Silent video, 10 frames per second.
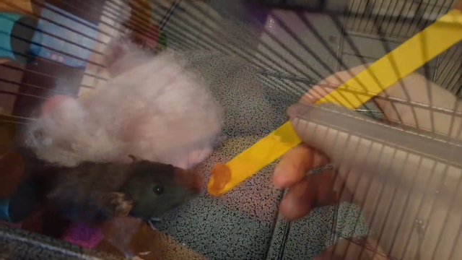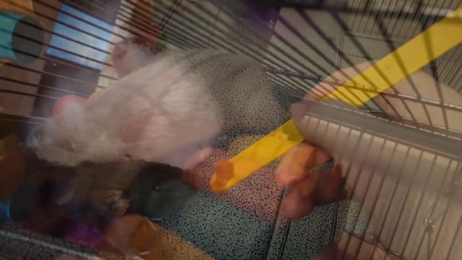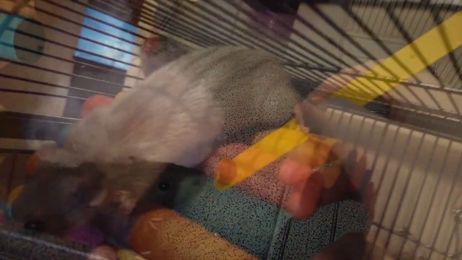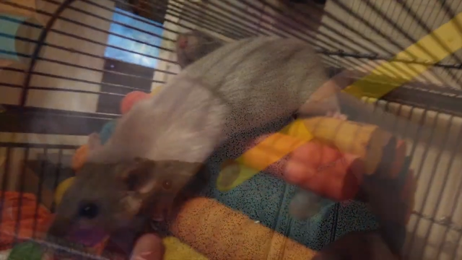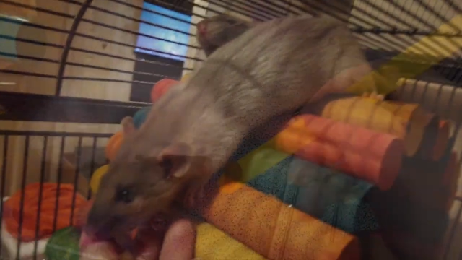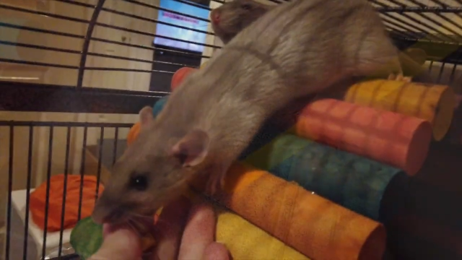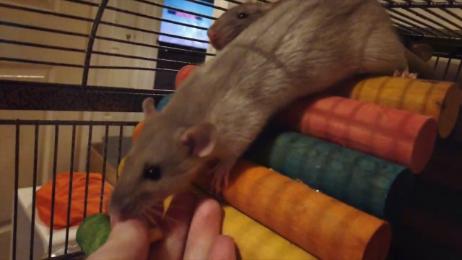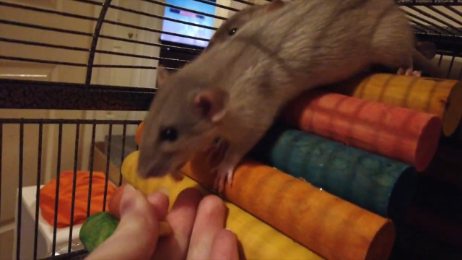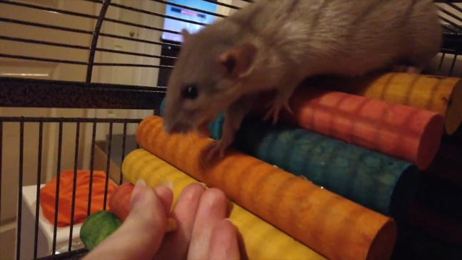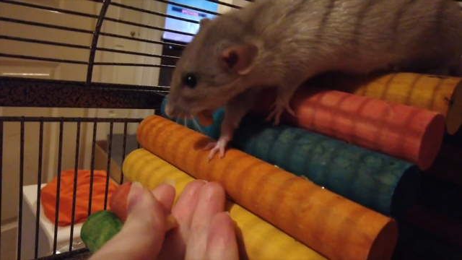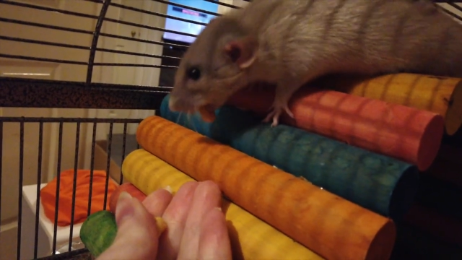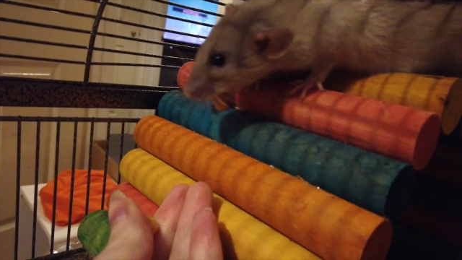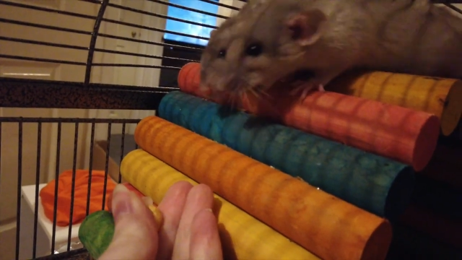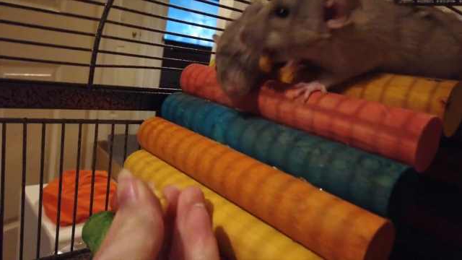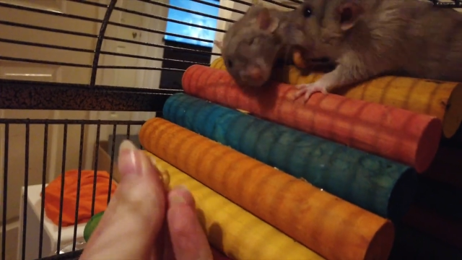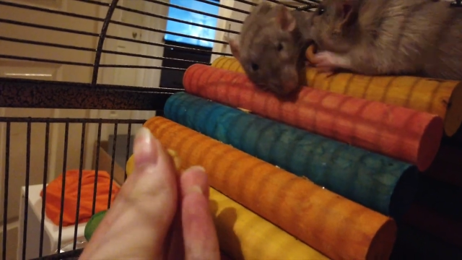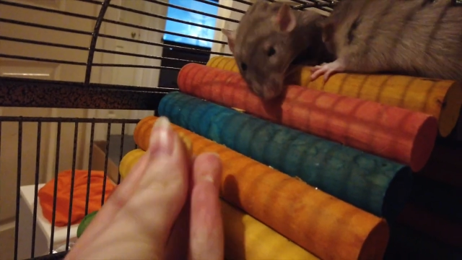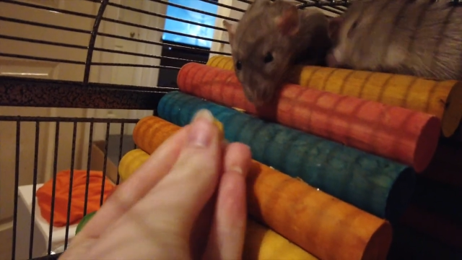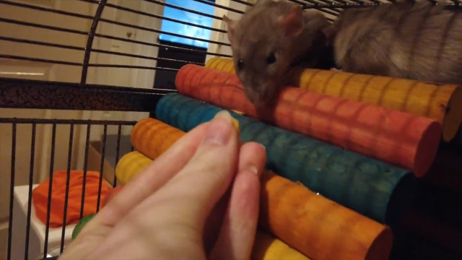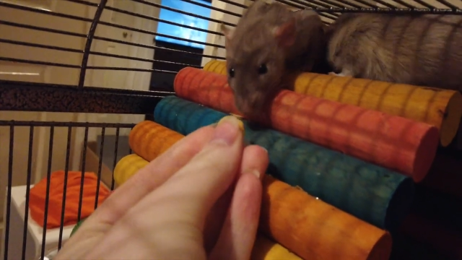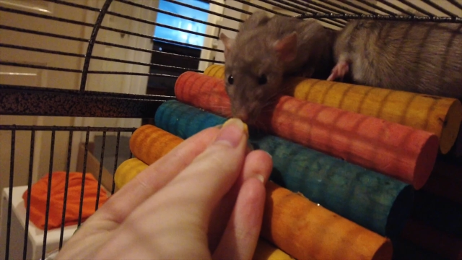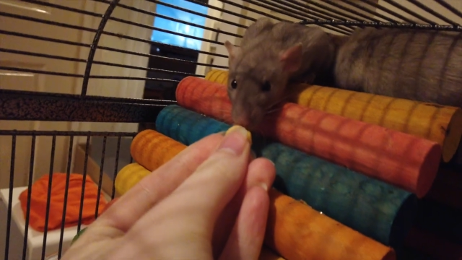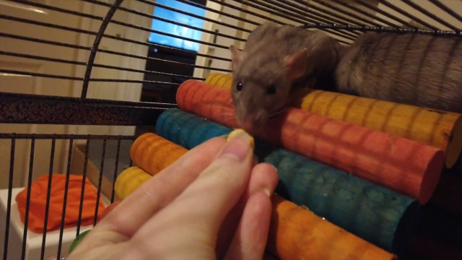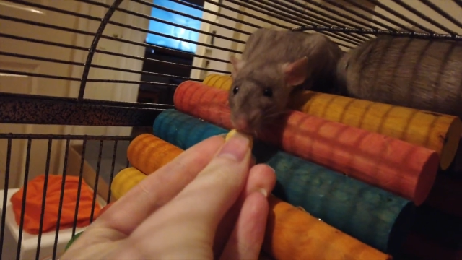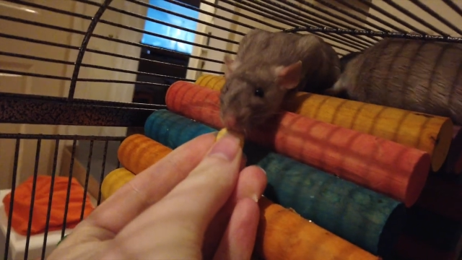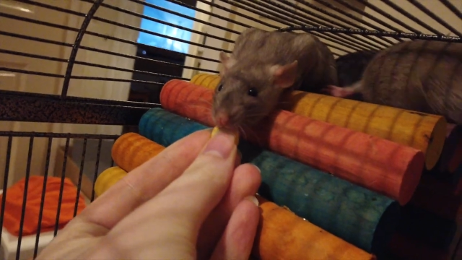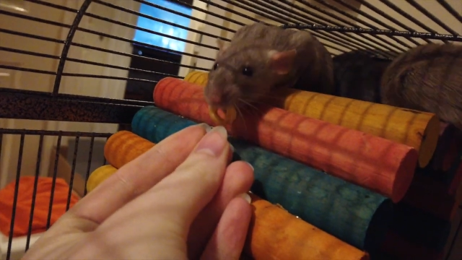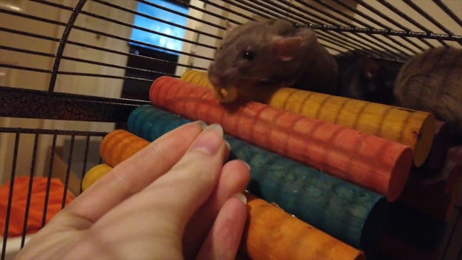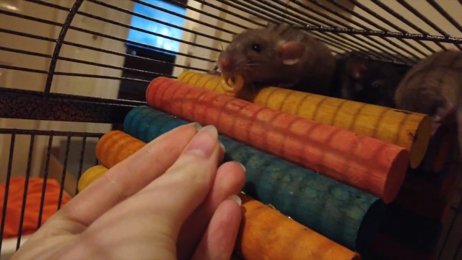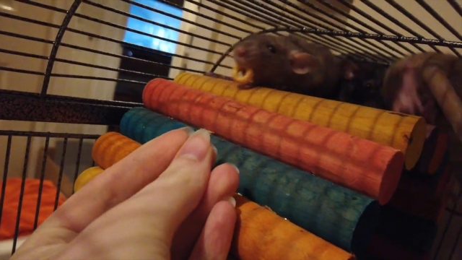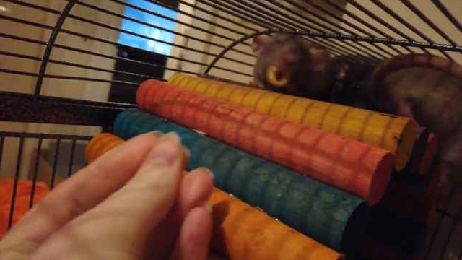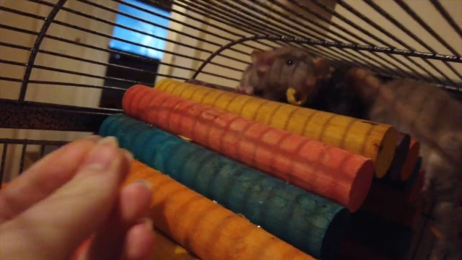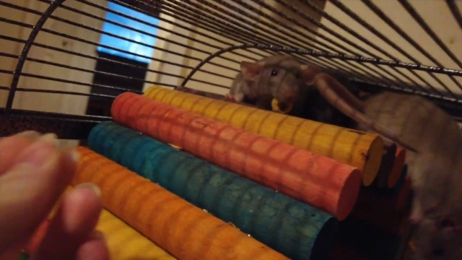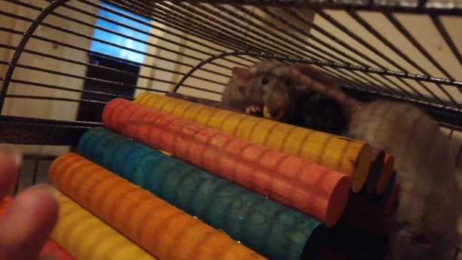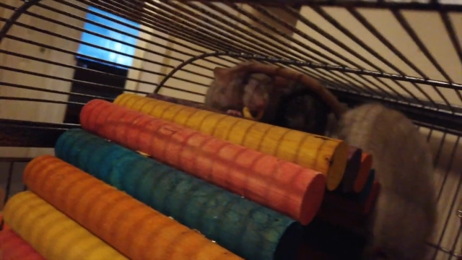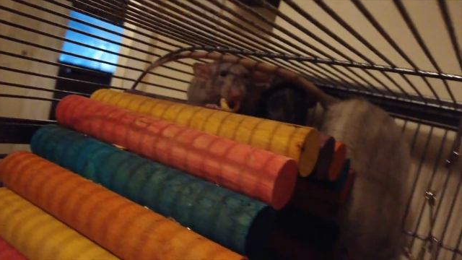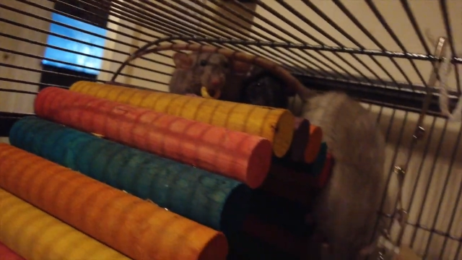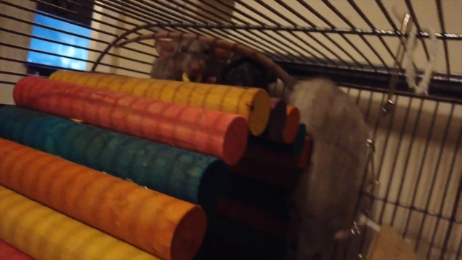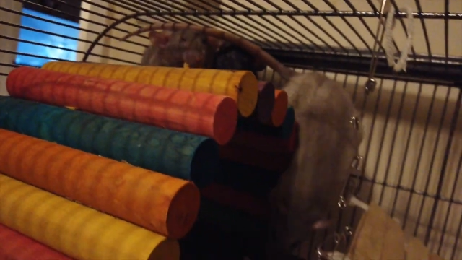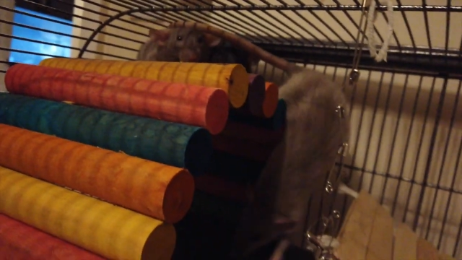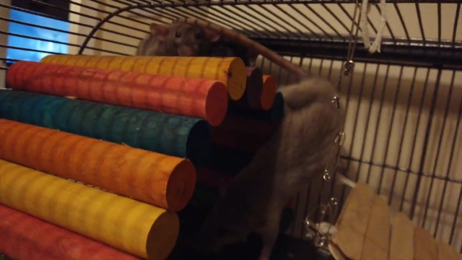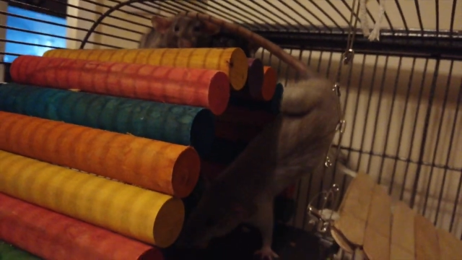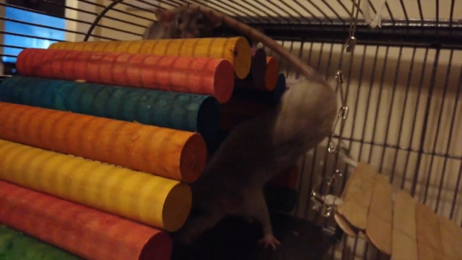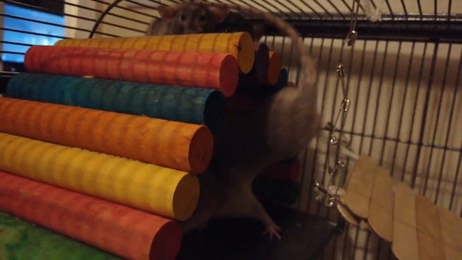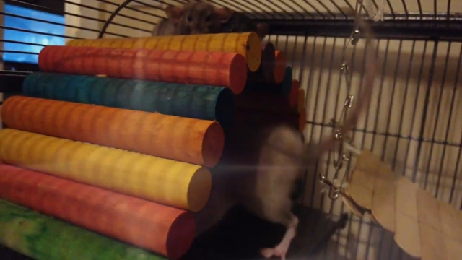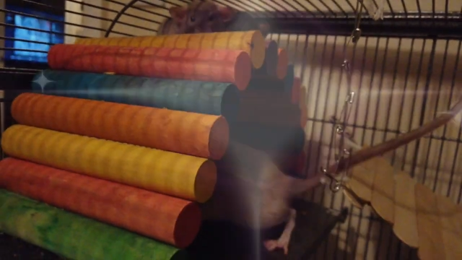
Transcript: No face is visible, so there are no lips to read.